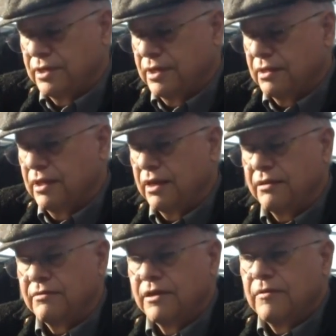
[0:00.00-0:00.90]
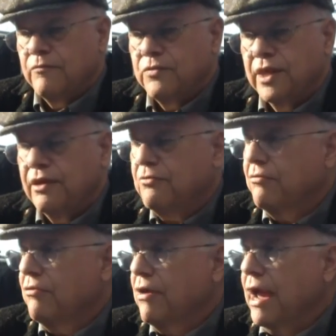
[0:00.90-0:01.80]
did. They they
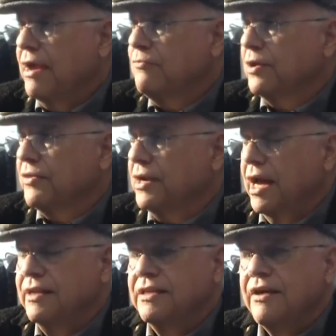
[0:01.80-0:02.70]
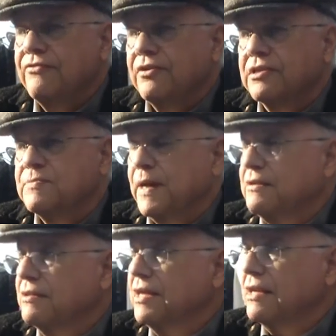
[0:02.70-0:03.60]
ran with it. I never
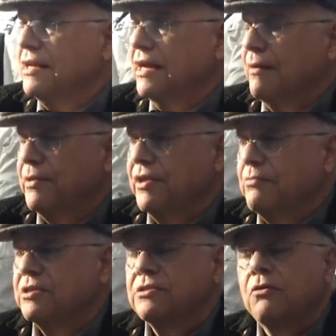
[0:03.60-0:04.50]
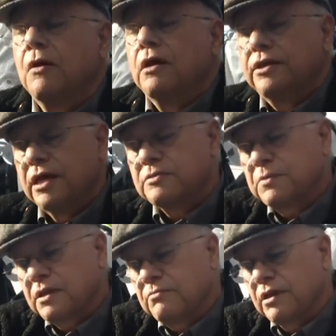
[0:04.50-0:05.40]
expected that to happen. They were so yes,
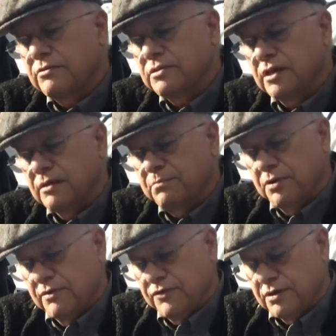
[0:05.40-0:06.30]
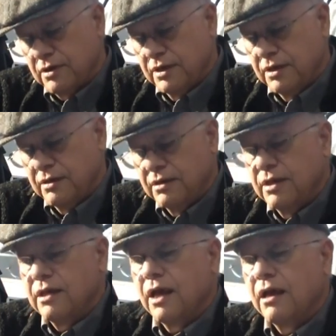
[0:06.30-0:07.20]
Whitley, we understand perfectly.
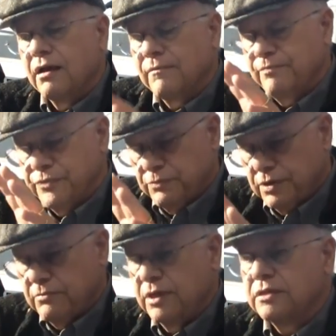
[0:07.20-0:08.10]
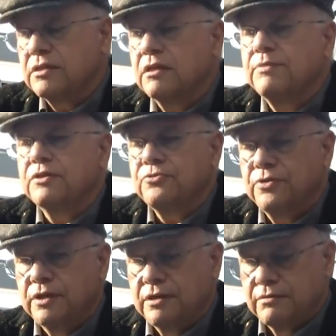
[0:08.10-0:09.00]
Um, it's going to be
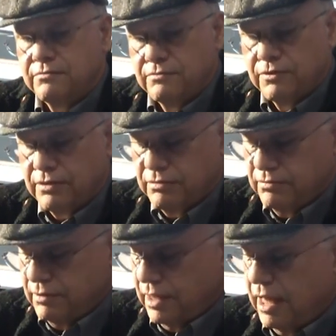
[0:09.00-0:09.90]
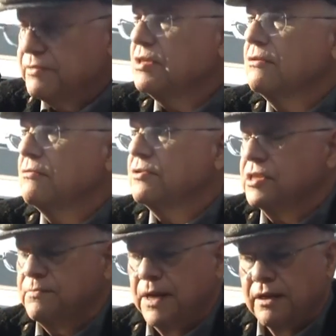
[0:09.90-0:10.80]
treated with absolute
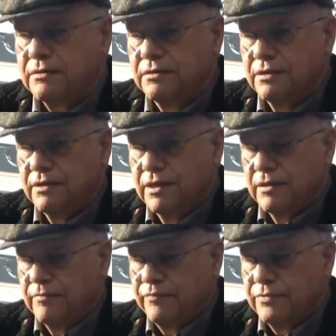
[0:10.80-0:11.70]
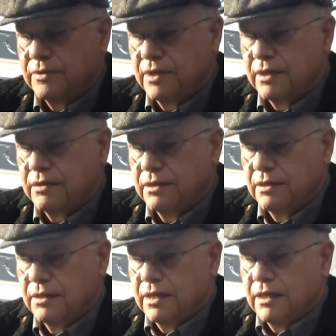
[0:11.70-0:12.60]
respect
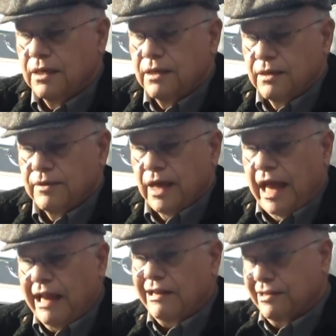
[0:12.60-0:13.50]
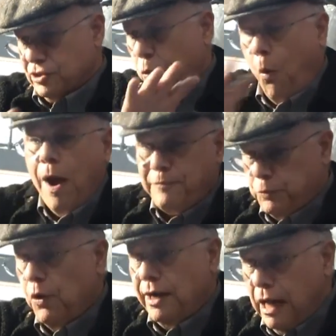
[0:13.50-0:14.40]
then aliens
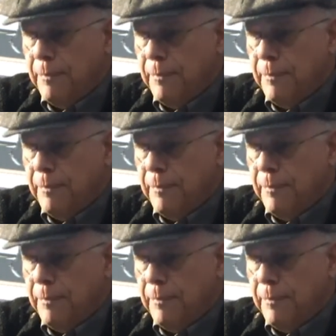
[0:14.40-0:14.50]
whopped one